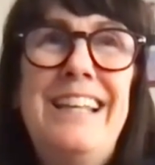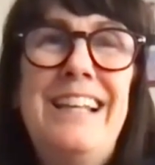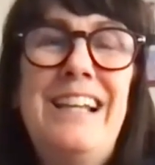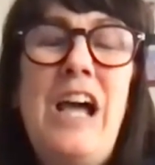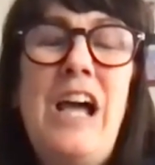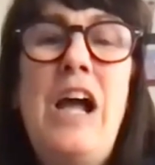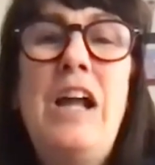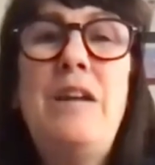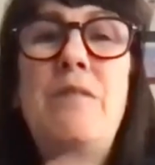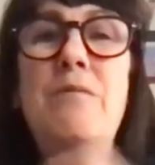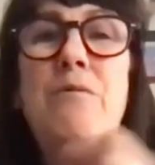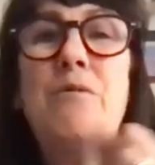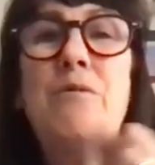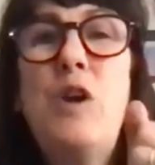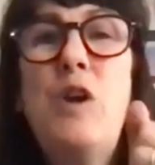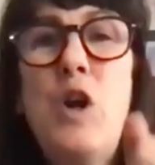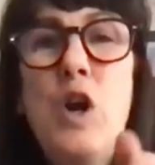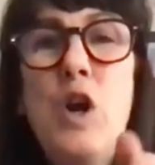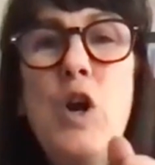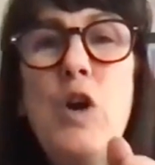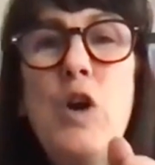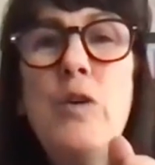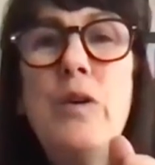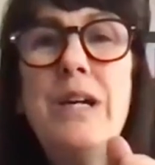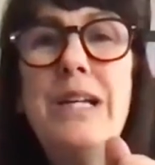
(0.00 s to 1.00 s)
kind of
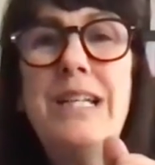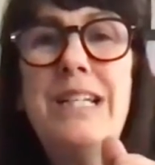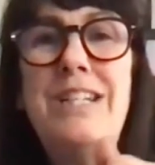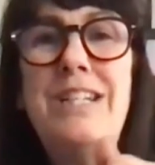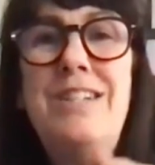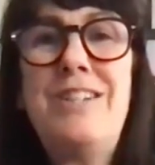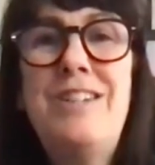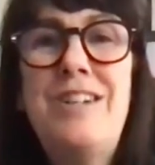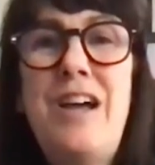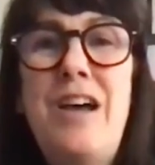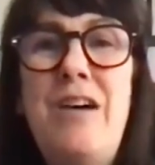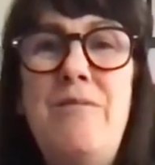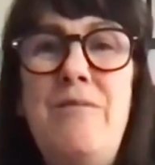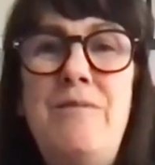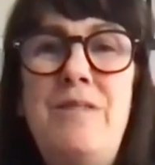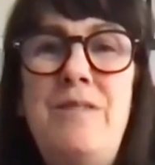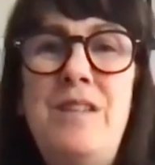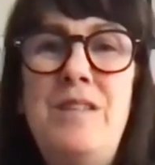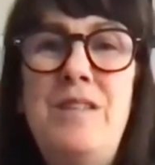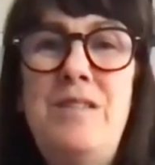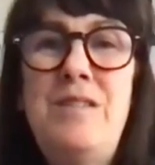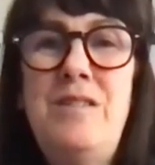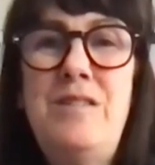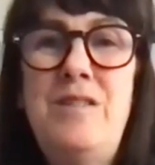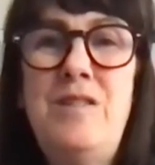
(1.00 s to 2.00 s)
courage of
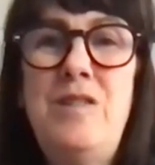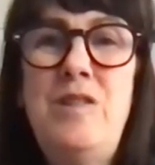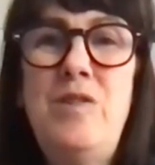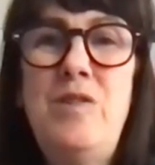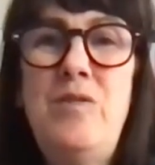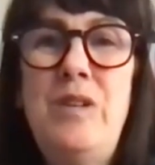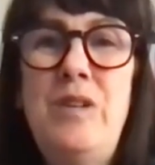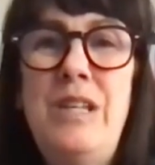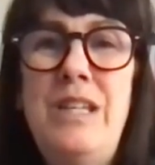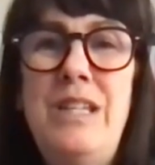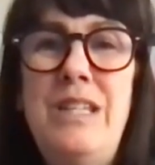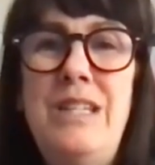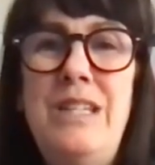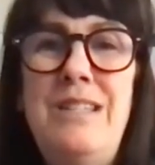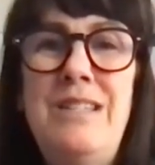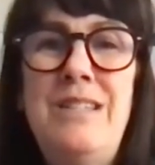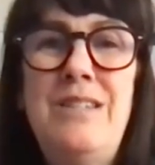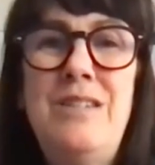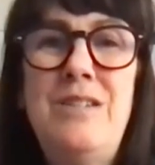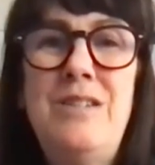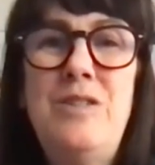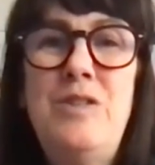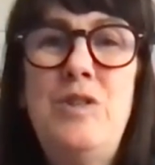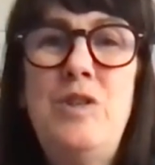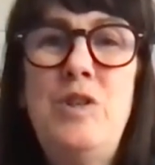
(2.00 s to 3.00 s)
this student
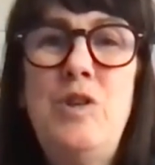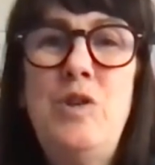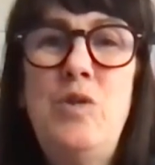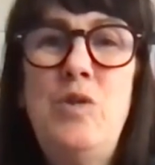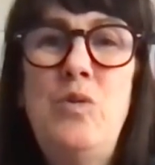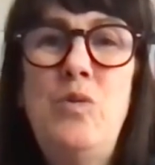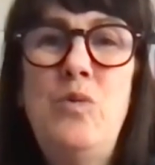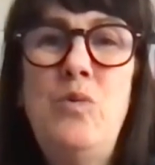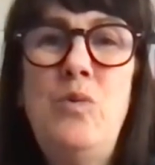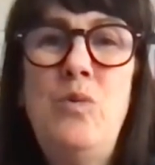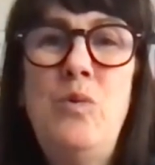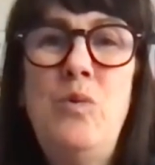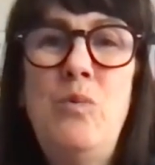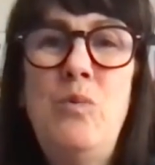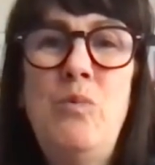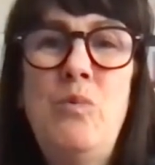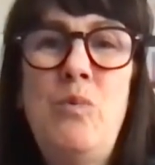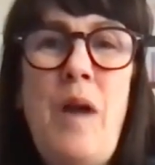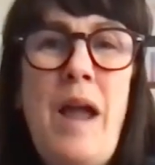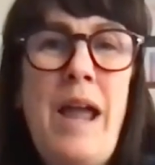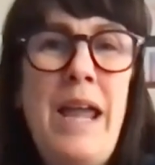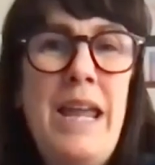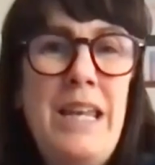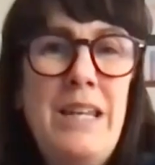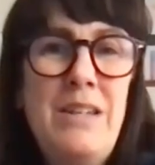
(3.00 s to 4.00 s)
to
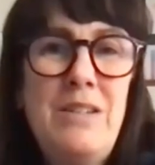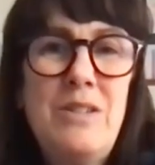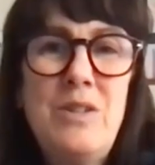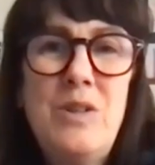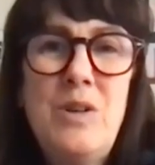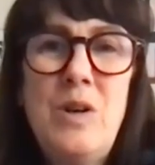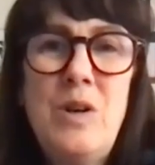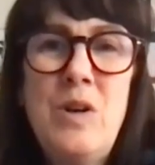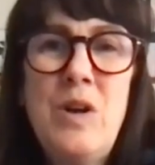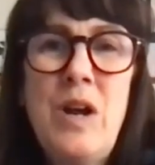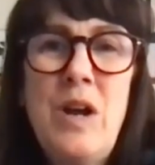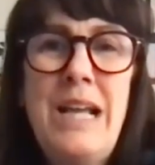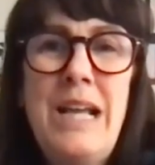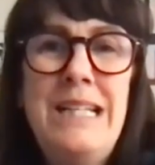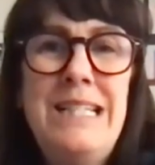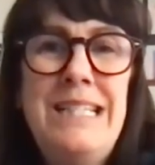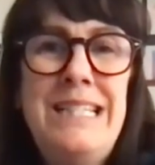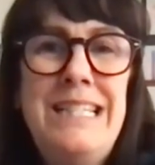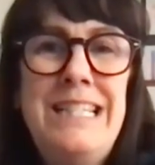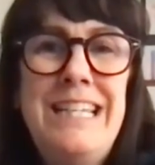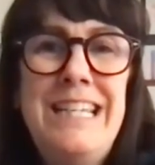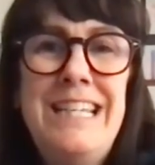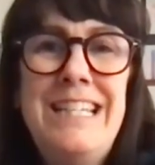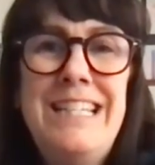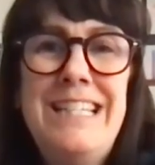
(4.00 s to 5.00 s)
write her
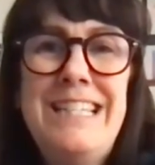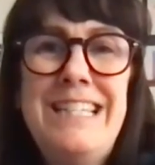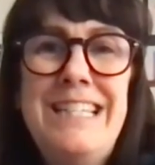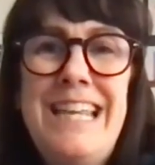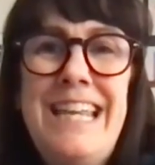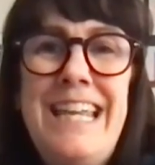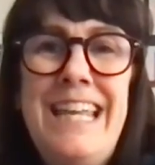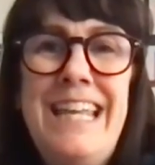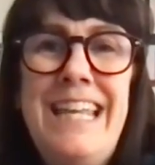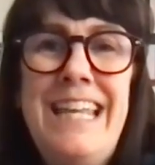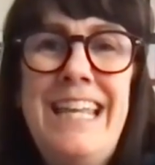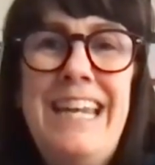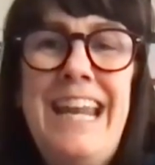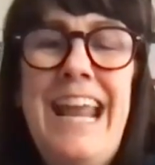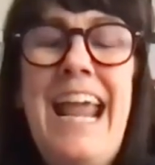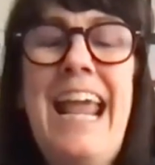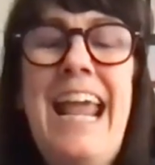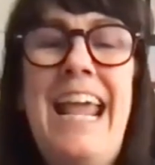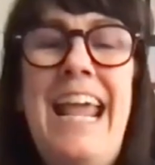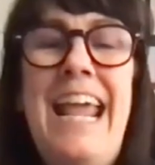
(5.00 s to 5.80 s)
ideas in